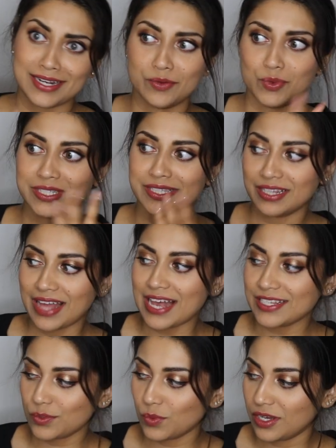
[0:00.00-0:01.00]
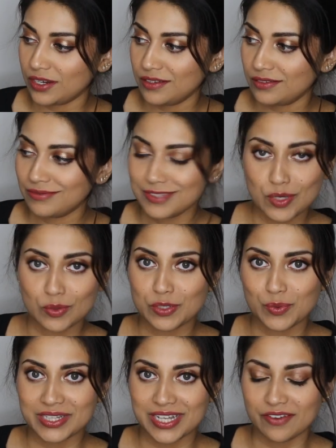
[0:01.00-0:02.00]
and it was the last one, the only
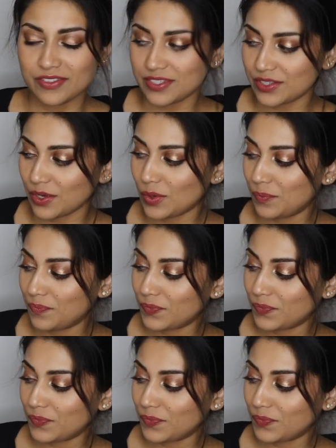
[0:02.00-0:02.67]
one left. So